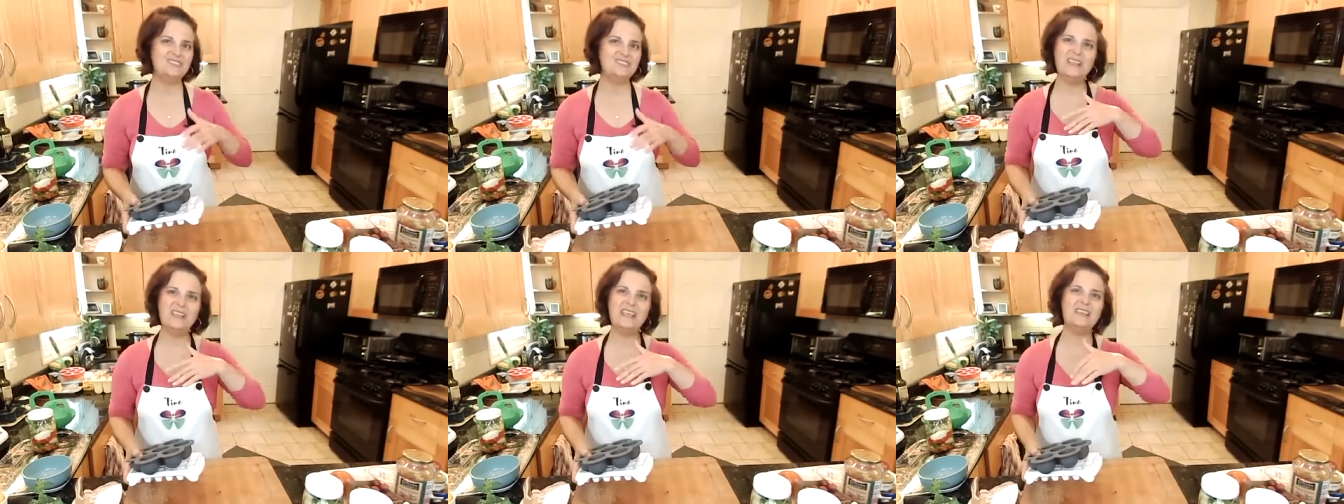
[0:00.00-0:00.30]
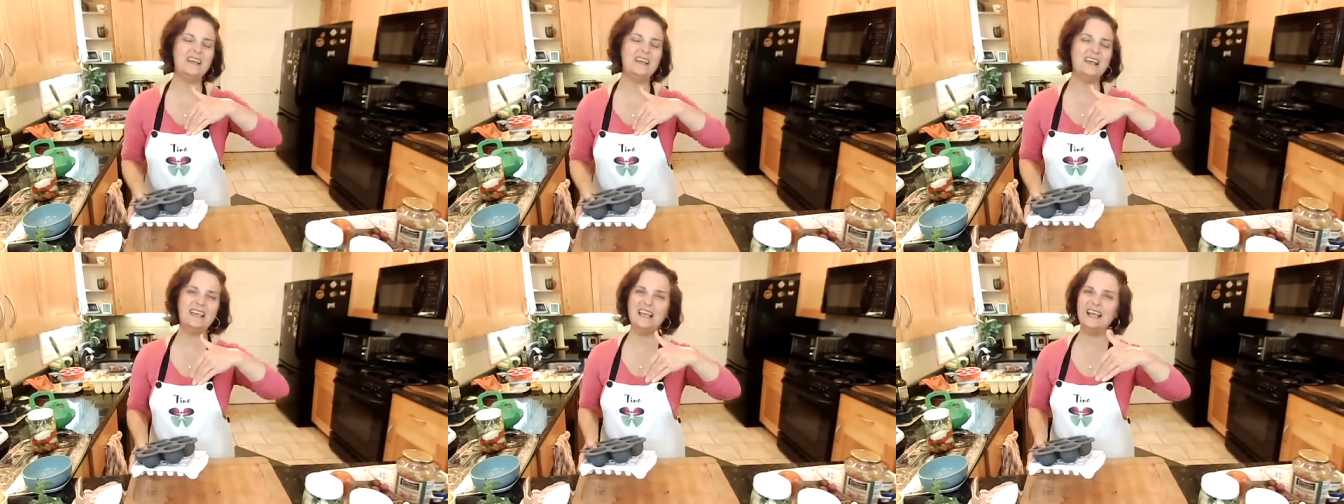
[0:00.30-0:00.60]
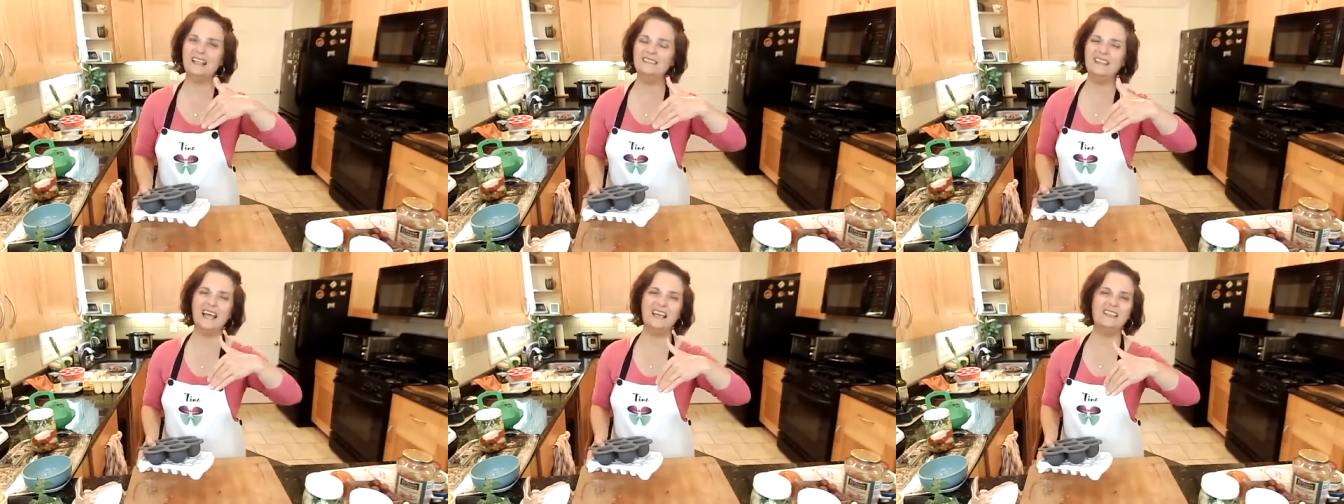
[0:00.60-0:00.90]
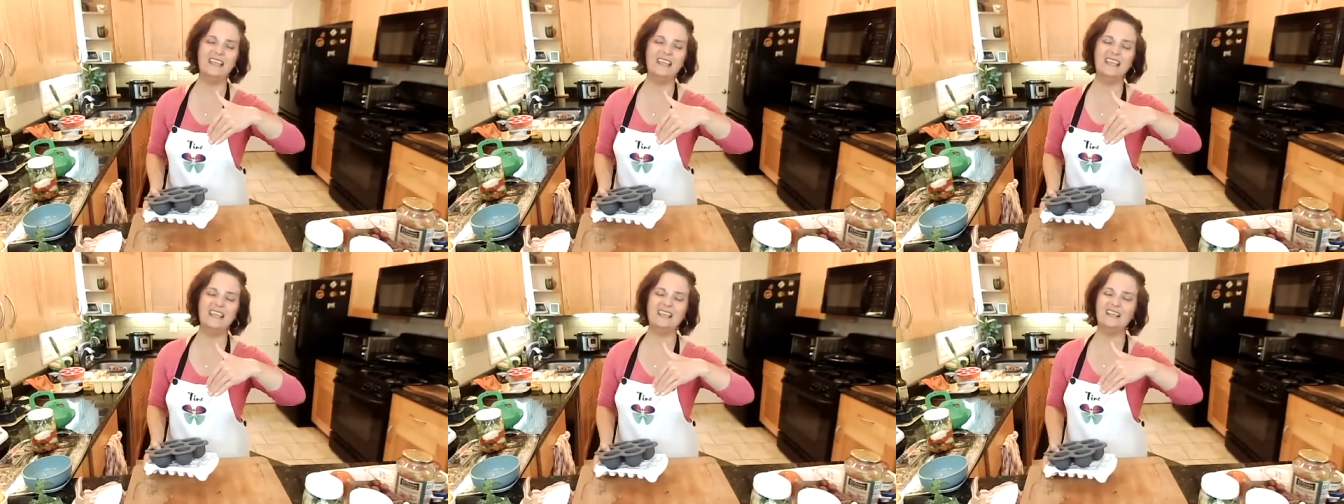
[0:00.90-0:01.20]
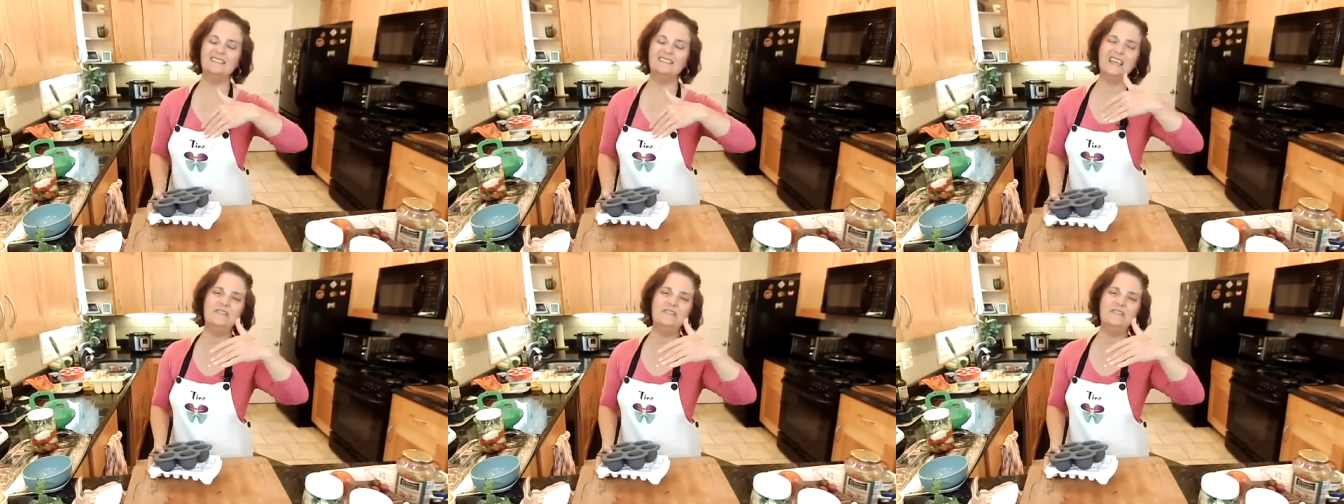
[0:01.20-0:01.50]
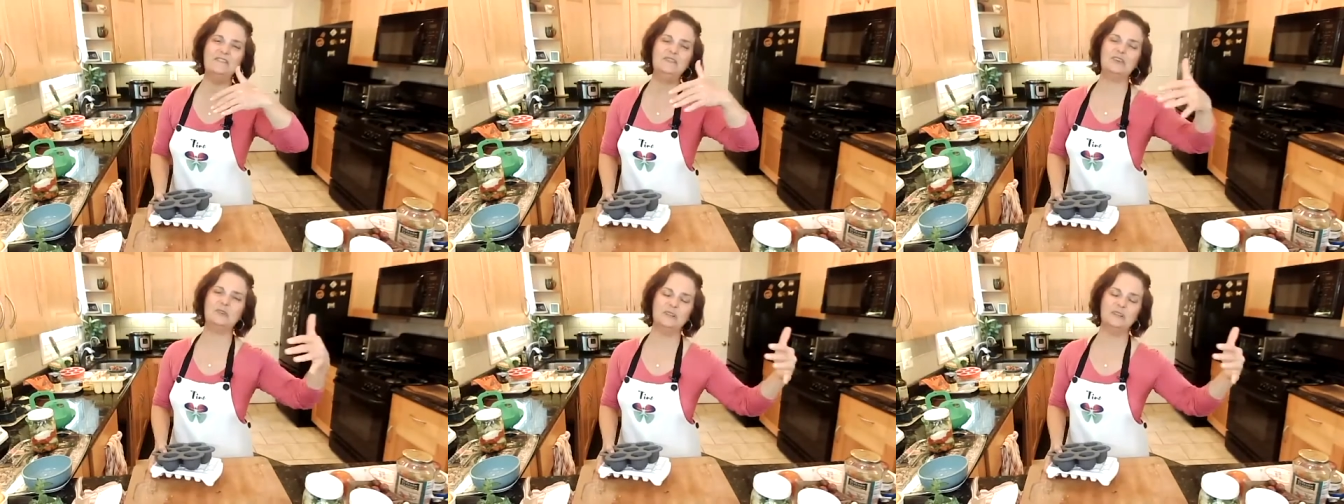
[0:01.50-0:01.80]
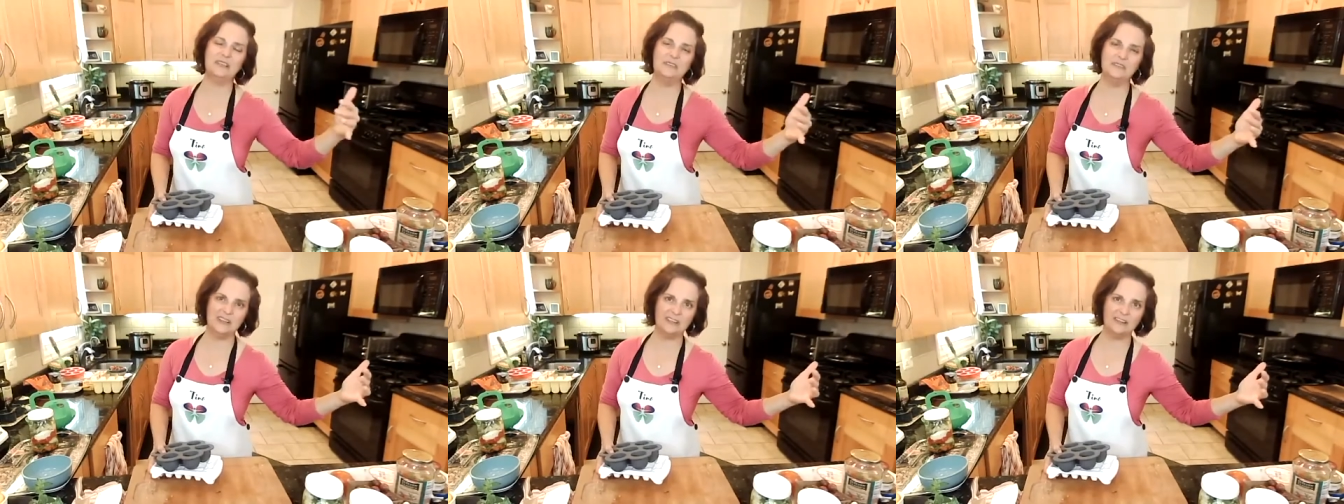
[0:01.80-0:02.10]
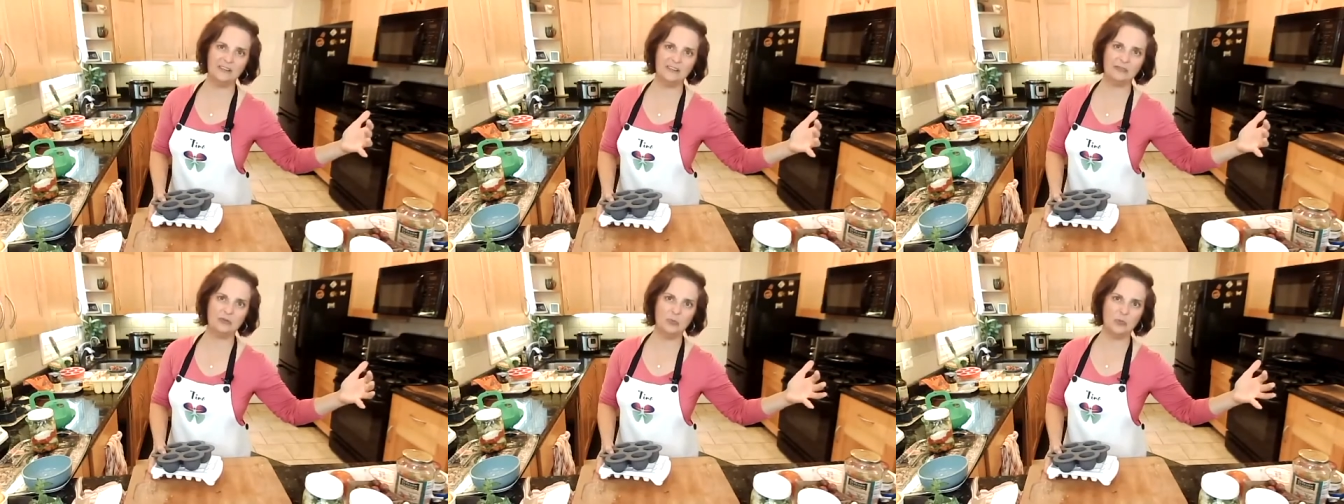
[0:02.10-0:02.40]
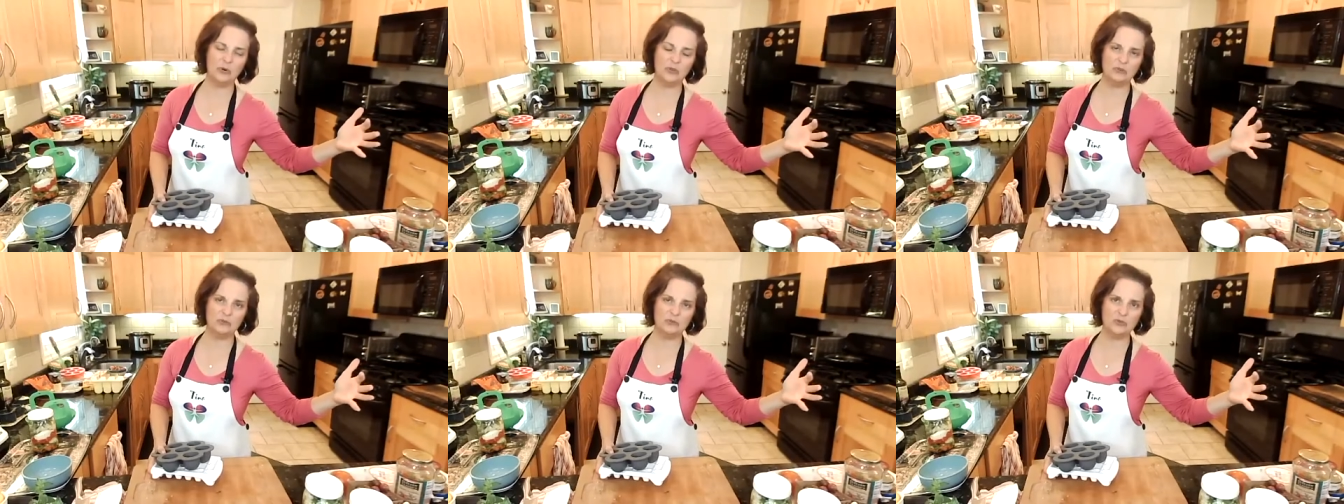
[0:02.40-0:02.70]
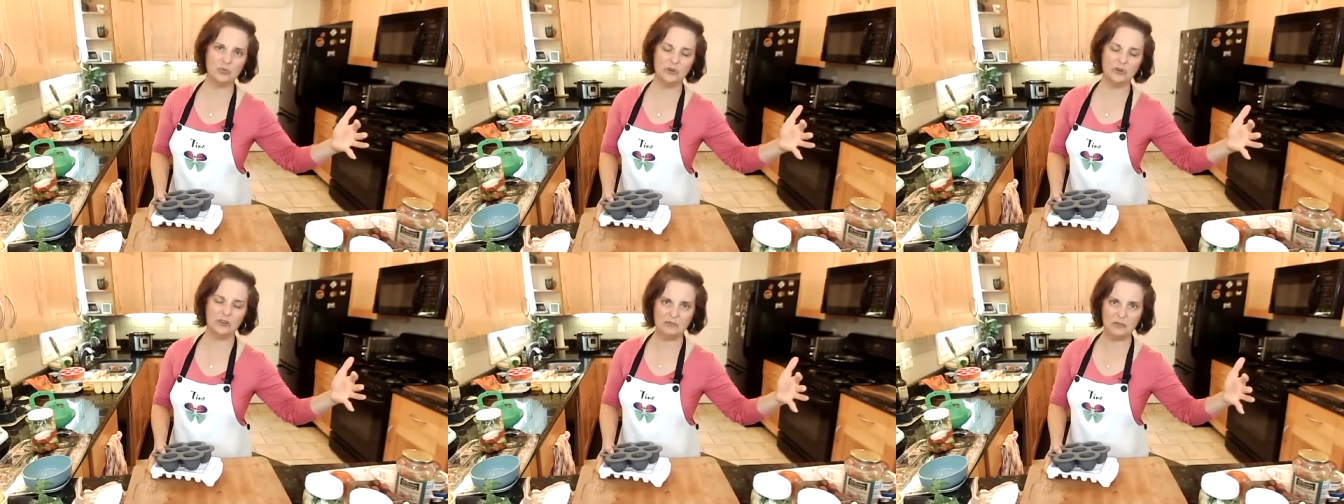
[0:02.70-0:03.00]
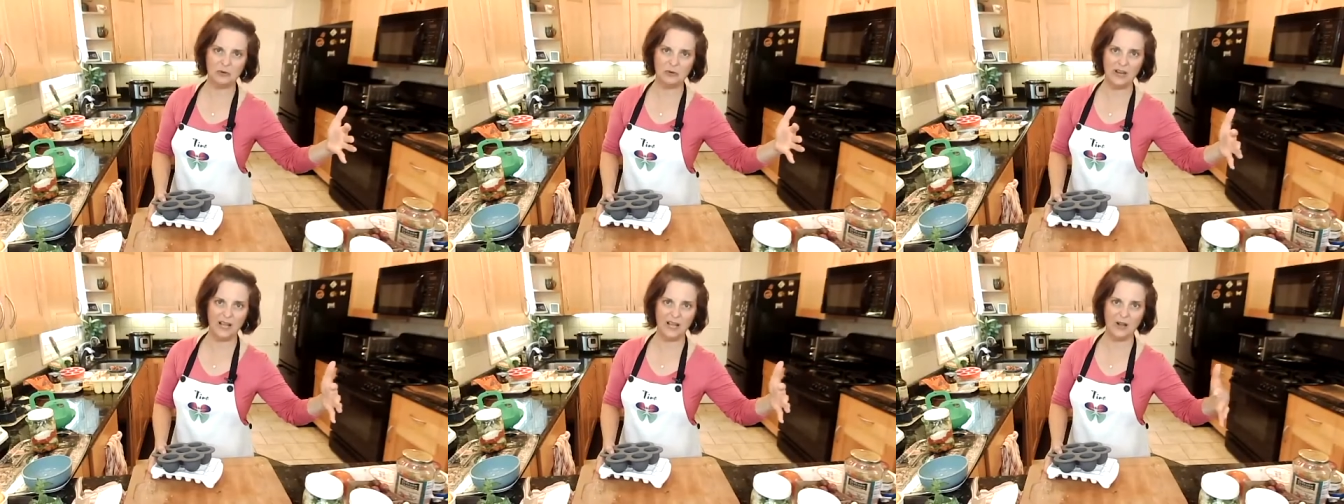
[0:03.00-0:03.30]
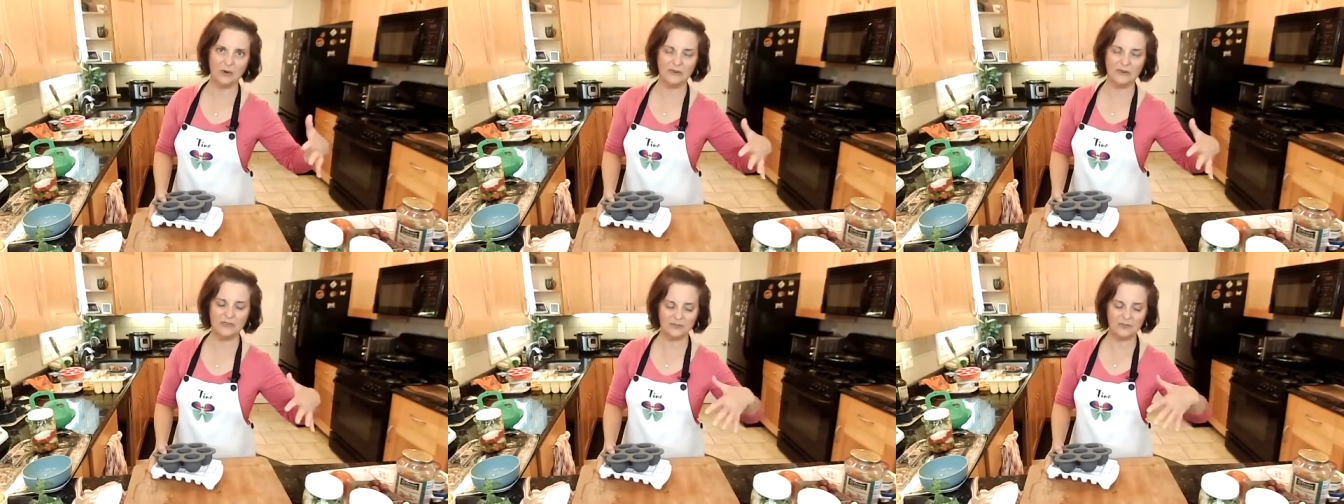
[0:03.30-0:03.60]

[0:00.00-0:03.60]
If you're going to leave it in there for more than 24 hours,